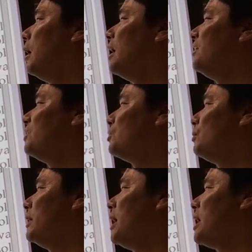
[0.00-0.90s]
iron
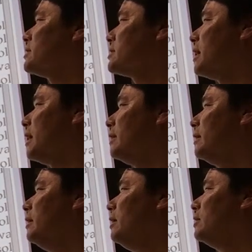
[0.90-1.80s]
3 oxide.
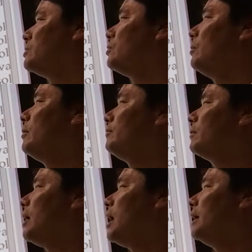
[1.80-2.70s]
And so we went
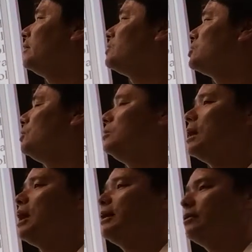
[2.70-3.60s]
from iron 2
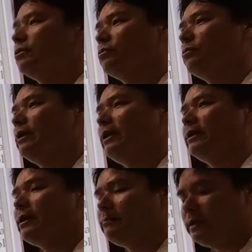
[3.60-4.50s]
to iron
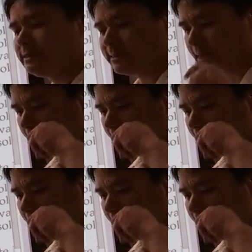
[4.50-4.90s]
3. That means